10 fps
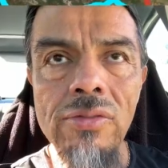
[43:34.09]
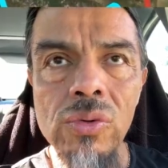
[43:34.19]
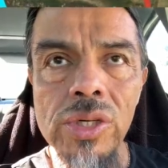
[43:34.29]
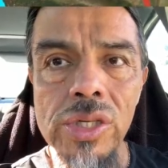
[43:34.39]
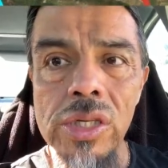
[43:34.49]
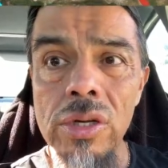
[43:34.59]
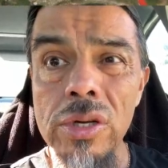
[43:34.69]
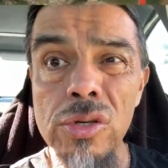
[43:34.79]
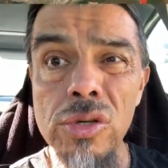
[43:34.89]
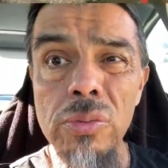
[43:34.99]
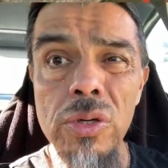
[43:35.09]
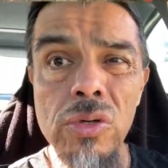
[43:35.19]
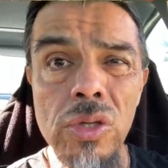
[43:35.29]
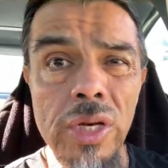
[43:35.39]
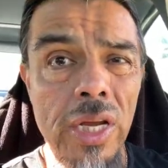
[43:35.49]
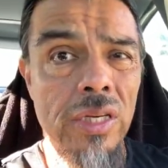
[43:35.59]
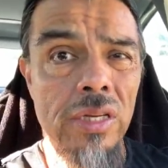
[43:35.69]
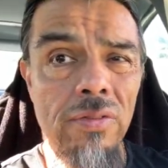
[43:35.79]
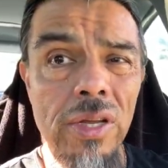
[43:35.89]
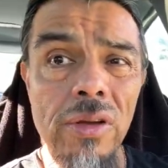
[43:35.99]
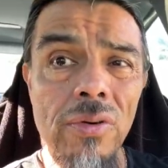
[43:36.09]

which is either contribute to the negativity